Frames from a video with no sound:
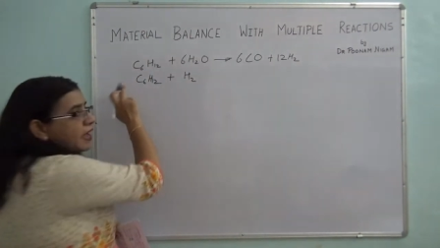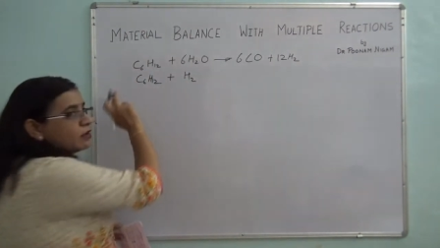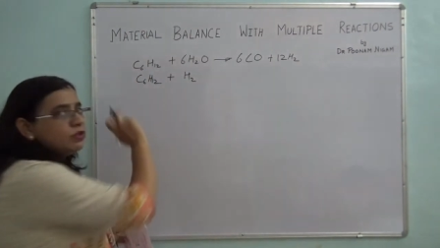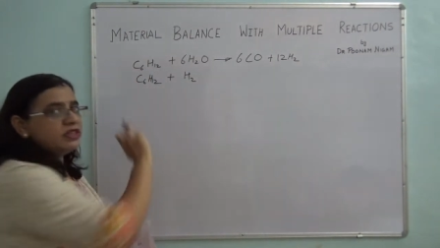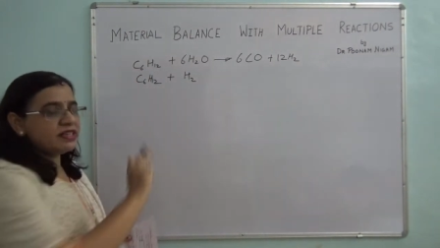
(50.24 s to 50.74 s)

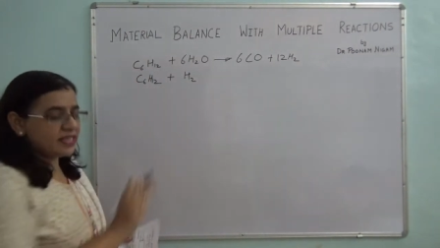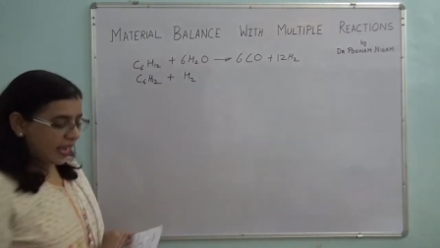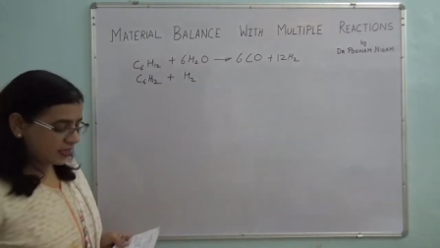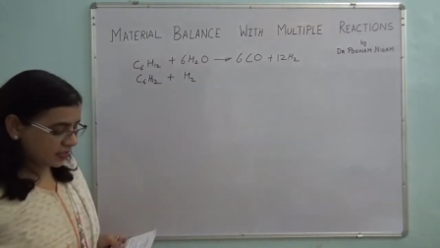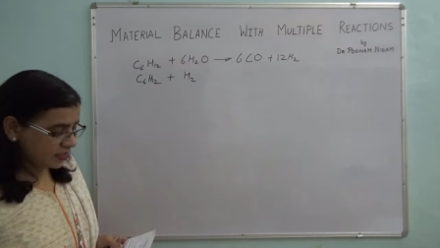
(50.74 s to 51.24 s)
back with the
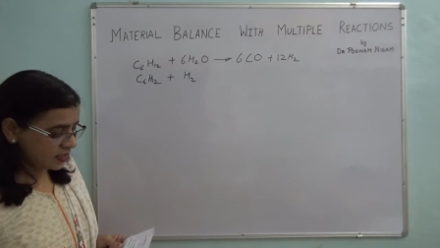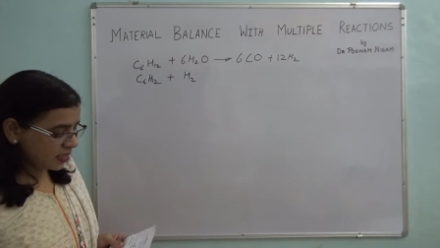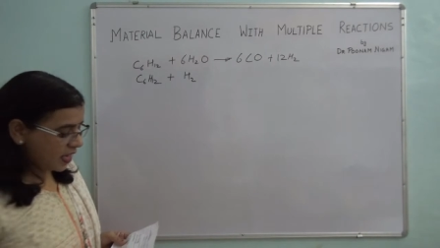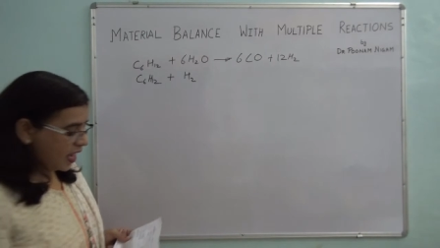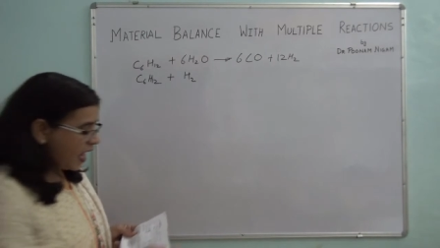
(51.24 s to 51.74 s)
reactant
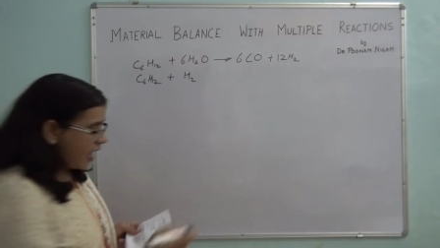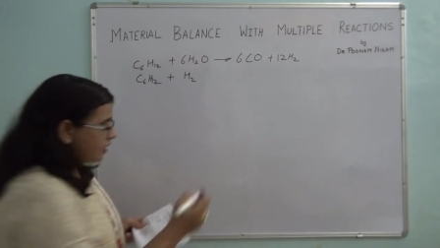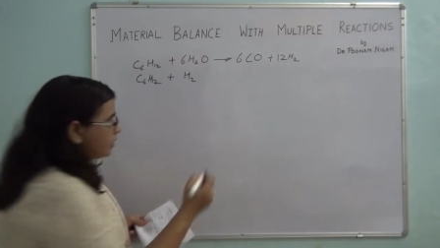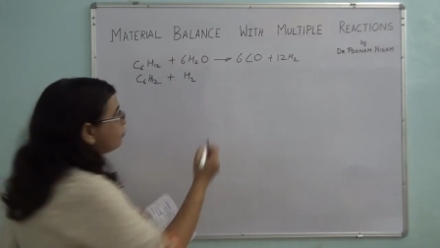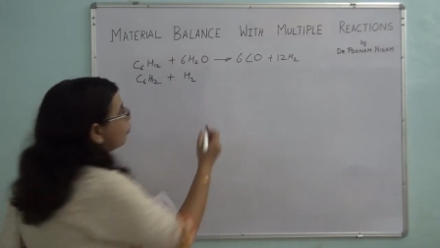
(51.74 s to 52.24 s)
and it